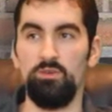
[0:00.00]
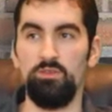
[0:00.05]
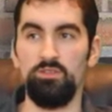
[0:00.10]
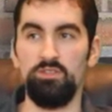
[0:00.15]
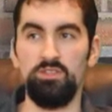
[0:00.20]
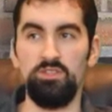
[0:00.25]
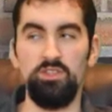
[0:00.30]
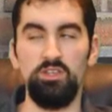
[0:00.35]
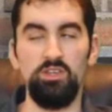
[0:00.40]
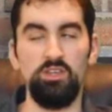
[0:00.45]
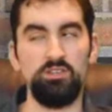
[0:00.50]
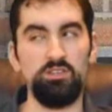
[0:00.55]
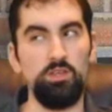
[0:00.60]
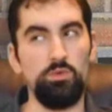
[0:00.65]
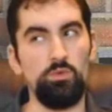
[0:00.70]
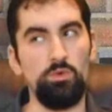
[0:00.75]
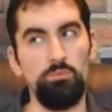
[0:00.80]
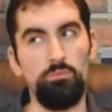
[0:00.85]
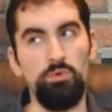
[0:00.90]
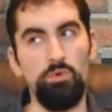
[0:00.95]
Seeing as
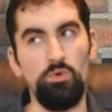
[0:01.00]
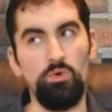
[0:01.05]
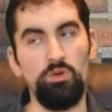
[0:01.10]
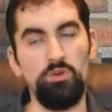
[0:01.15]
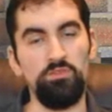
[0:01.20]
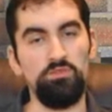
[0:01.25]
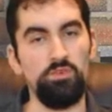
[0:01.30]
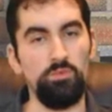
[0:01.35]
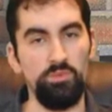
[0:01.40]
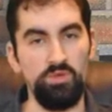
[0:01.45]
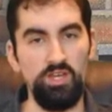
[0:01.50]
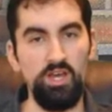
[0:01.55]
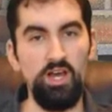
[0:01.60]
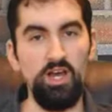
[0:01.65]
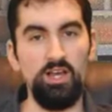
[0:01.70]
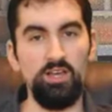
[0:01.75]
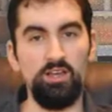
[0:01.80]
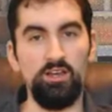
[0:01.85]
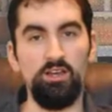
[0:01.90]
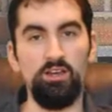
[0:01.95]
they were born from
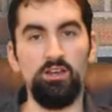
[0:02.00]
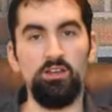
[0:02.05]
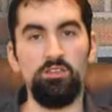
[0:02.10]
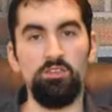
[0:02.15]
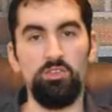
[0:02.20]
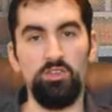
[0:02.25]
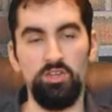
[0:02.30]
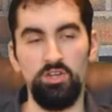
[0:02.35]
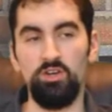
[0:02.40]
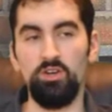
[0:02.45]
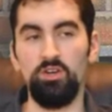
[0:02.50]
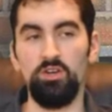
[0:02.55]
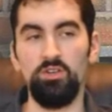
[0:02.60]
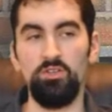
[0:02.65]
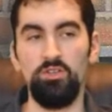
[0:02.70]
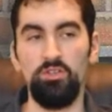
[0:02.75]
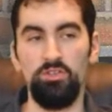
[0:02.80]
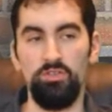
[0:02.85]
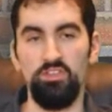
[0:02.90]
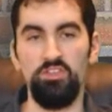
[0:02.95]
Gaia, the
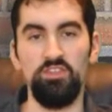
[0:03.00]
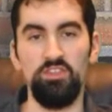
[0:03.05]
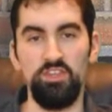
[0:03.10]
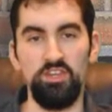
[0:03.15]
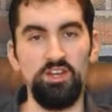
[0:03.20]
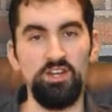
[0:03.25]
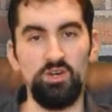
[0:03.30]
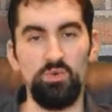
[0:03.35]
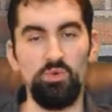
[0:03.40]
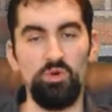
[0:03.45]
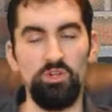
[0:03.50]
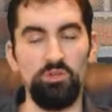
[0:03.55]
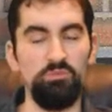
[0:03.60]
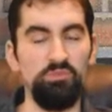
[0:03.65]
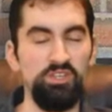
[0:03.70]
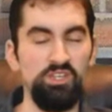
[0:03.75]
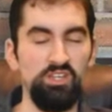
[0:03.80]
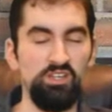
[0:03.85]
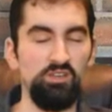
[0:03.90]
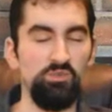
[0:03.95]
earth, and the underworld
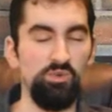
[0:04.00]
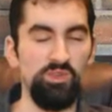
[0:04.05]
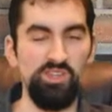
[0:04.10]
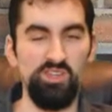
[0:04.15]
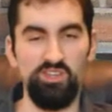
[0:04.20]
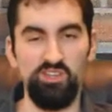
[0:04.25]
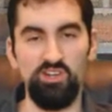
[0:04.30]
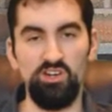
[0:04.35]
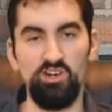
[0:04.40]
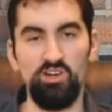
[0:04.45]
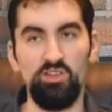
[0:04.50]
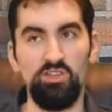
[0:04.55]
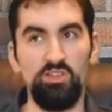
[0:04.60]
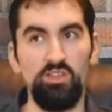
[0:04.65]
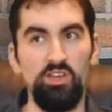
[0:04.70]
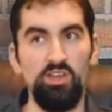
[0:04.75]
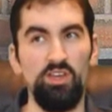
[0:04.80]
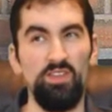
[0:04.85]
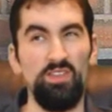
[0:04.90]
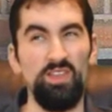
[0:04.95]
being within the
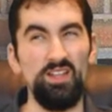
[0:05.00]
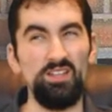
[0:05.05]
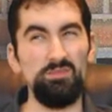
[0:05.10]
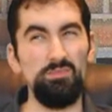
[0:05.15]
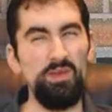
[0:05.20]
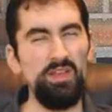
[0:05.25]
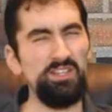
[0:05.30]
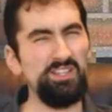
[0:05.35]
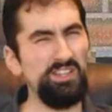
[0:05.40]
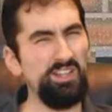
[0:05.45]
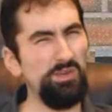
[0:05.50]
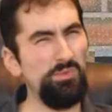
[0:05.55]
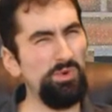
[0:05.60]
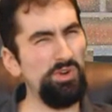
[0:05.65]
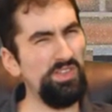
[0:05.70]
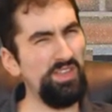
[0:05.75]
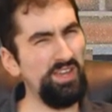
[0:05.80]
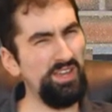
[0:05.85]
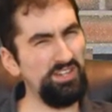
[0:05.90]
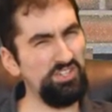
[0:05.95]
earth, that's basically
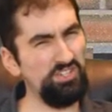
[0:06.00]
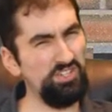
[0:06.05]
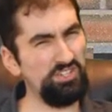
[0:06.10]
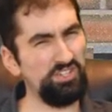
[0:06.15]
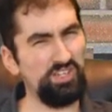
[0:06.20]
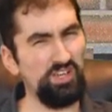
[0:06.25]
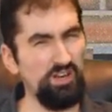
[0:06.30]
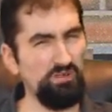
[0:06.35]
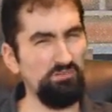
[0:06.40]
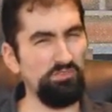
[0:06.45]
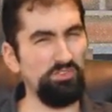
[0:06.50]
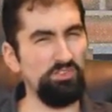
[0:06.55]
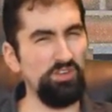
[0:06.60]
where they had just come